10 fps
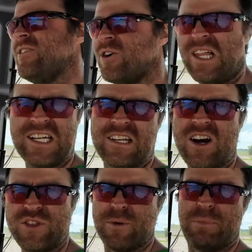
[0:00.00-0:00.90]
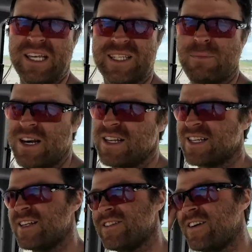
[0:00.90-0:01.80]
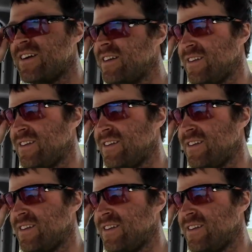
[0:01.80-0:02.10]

or I like to call it the piss money sensor.